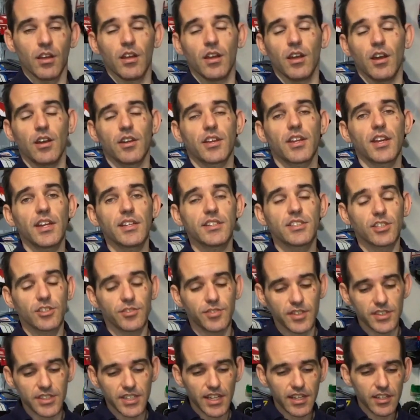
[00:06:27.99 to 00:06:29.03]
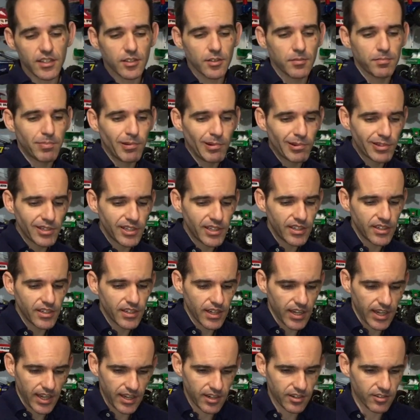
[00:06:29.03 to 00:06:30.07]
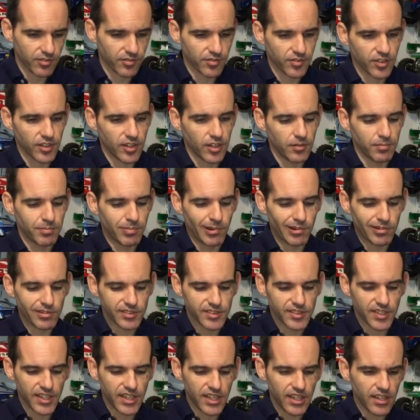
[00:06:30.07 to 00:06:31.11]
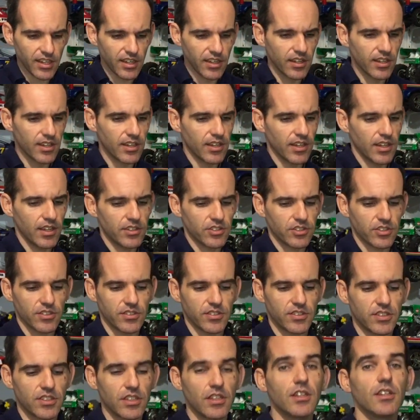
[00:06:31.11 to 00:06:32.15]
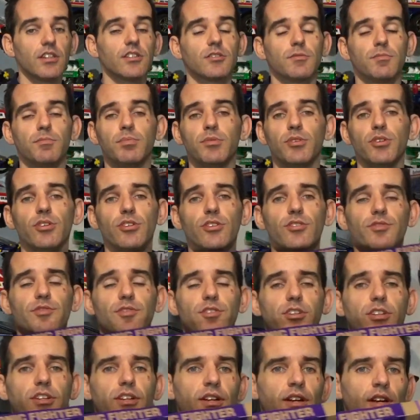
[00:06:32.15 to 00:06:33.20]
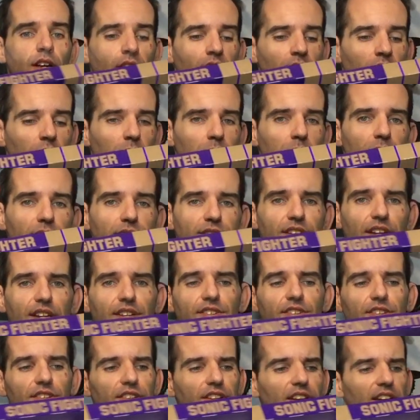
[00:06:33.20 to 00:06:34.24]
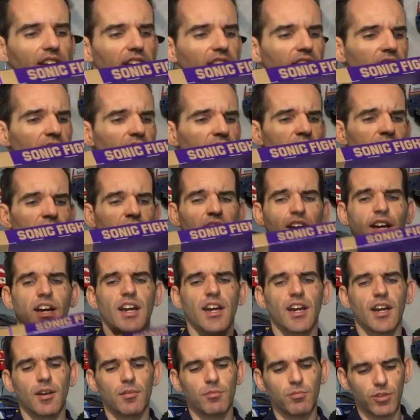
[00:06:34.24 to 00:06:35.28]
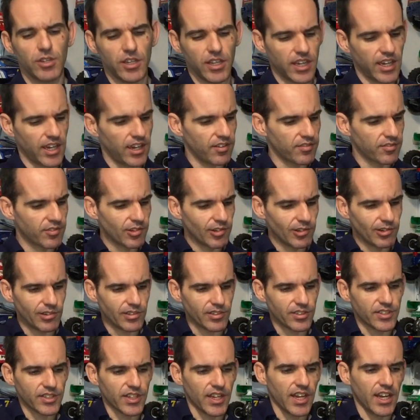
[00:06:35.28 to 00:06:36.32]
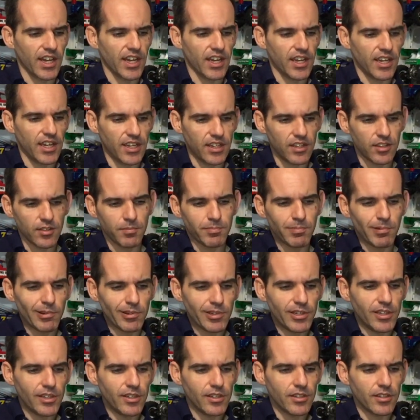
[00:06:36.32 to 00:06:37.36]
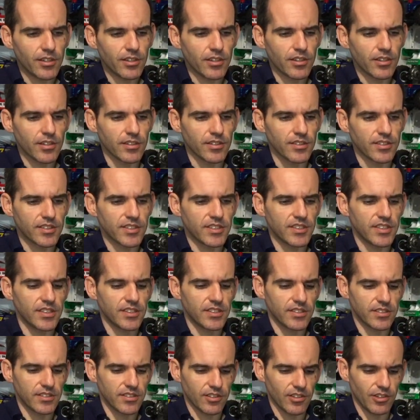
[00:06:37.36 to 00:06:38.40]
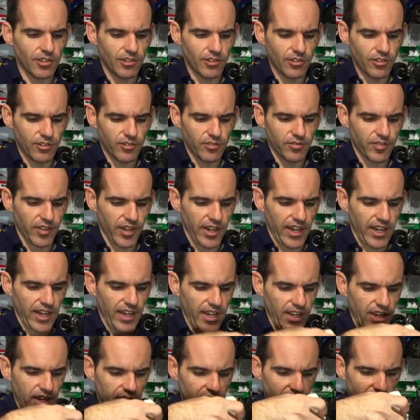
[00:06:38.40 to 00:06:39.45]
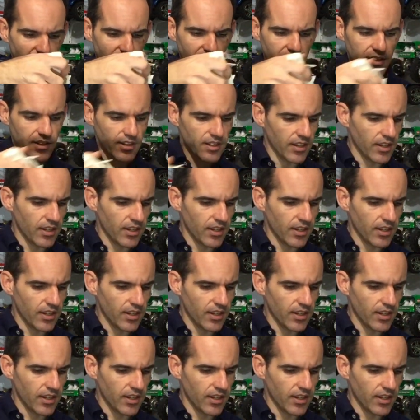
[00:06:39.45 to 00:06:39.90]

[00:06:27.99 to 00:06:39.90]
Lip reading: Okay, so if I take the body out of the box here, as you can see, it's beautifully presented there. We have got the body consists of a